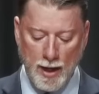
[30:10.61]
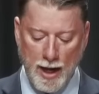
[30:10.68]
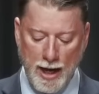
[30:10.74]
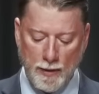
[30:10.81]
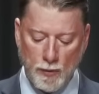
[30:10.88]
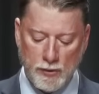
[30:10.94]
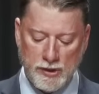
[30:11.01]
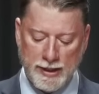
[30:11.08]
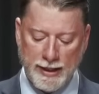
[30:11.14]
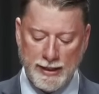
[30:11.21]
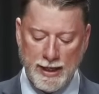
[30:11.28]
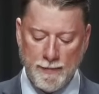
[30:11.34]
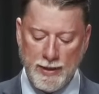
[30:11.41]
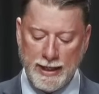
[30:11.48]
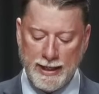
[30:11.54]
I will
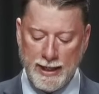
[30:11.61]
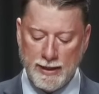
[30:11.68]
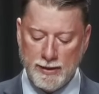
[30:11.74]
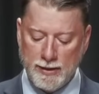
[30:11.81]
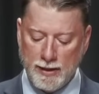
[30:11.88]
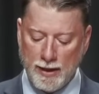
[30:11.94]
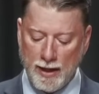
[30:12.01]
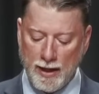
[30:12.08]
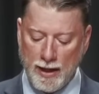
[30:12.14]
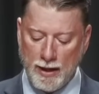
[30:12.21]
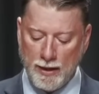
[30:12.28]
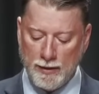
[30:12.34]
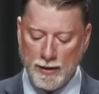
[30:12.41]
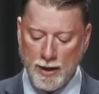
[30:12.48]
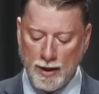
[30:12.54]
send him against an
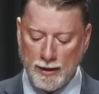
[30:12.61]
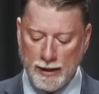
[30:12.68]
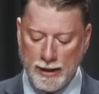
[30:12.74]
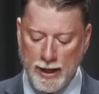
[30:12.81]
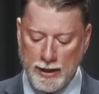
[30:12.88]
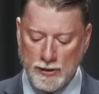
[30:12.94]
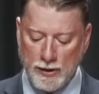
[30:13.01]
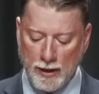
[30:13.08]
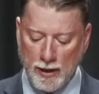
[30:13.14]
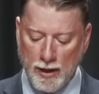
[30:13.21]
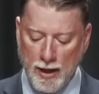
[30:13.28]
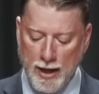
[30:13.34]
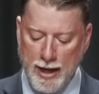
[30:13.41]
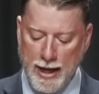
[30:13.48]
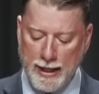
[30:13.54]
ungodly nation,
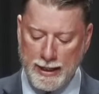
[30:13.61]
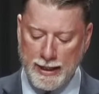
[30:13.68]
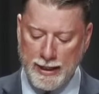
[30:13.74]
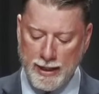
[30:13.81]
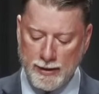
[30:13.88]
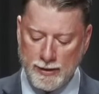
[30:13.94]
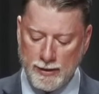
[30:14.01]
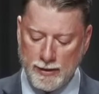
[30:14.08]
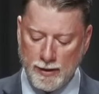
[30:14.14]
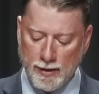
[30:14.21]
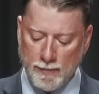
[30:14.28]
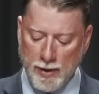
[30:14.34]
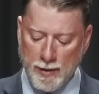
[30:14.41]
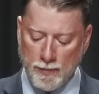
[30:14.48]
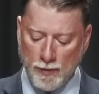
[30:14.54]
and against
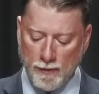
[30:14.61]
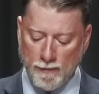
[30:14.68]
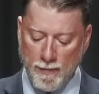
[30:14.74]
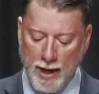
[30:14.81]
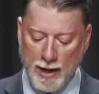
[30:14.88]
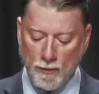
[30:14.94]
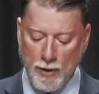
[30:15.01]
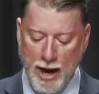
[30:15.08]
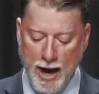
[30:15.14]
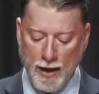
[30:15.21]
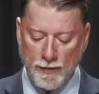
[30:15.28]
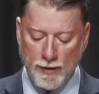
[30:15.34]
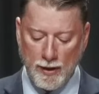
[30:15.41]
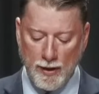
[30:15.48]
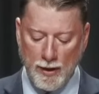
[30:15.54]
the people of my wrath